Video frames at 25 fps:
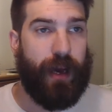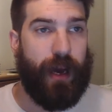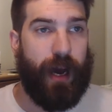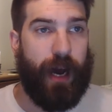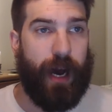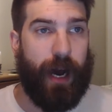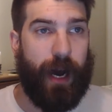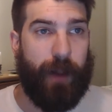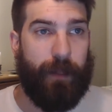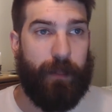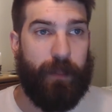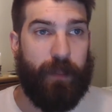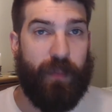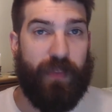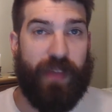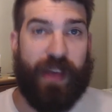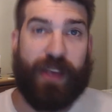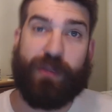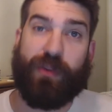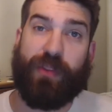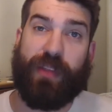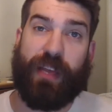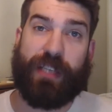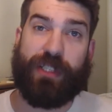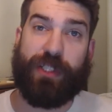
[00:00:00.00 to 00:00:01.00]

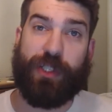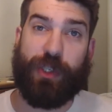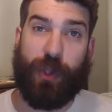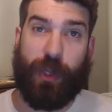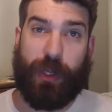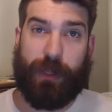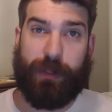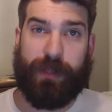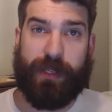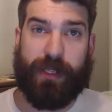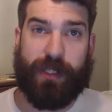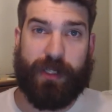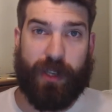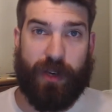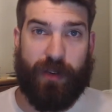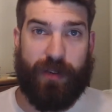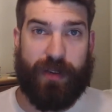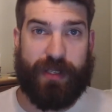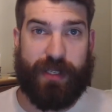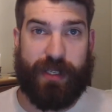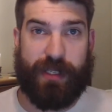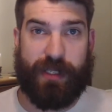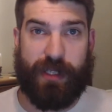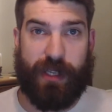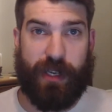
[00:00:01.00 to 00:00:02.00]
That's one thing that you do like with this
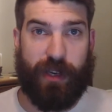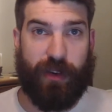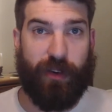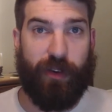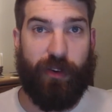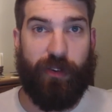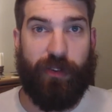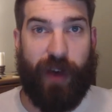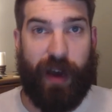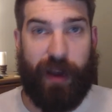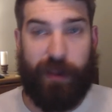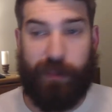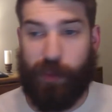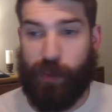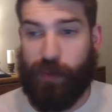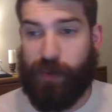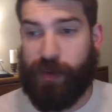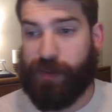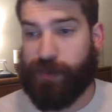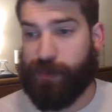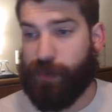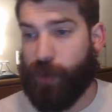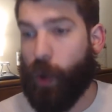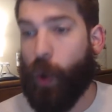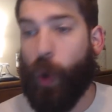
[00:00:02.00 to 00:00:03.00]
service is it'll find
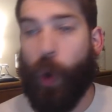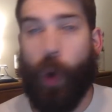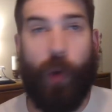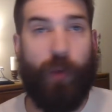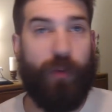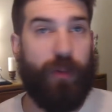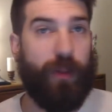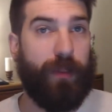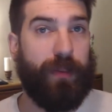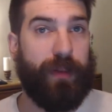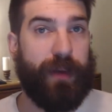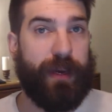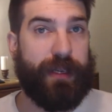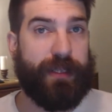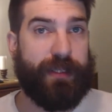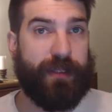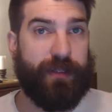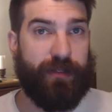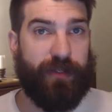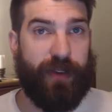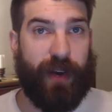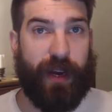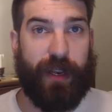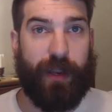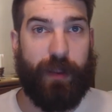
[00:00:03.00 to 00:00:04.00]
movies from all over the place
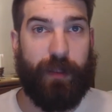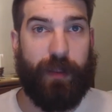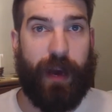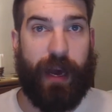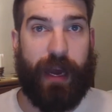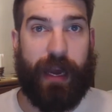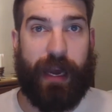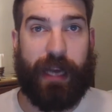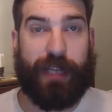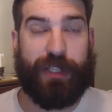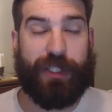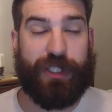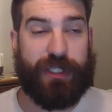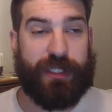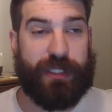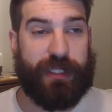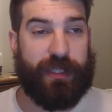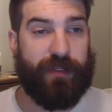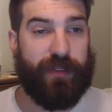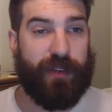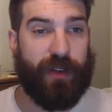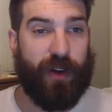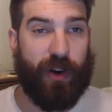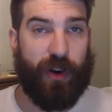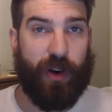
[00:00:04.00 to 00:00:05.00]
and find them. I actually
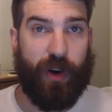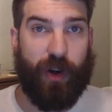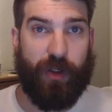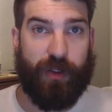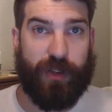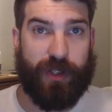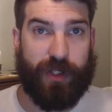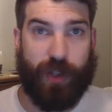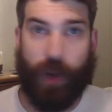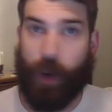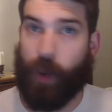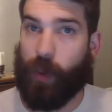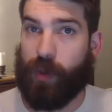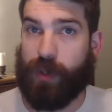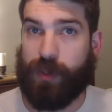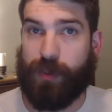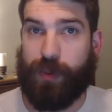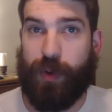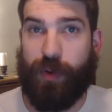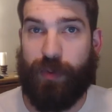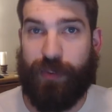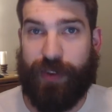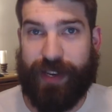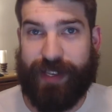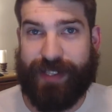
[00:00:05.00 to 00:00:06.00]
DVR'd all the Star Wars
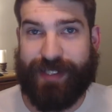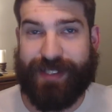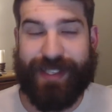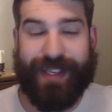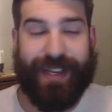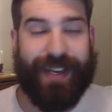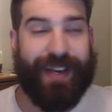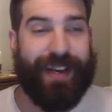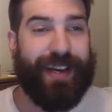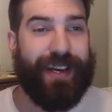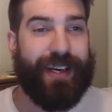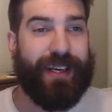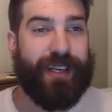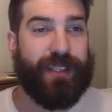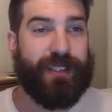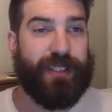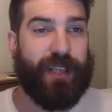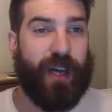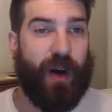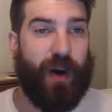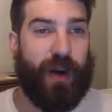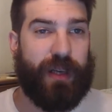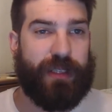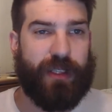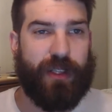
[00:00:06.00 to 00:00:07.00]
movies,
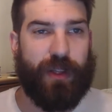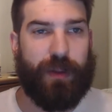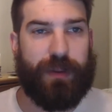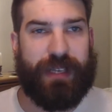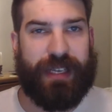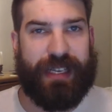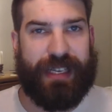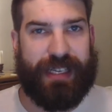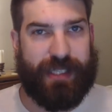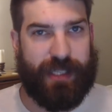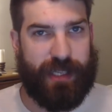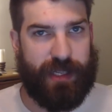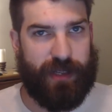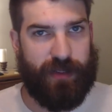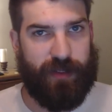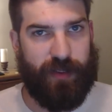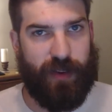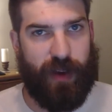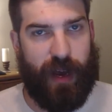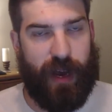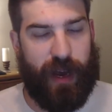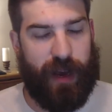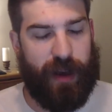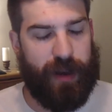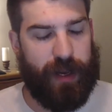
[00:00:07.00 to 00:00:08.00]
so it's a little tedious
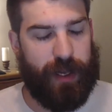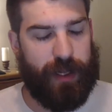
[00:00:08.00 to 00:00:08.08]
to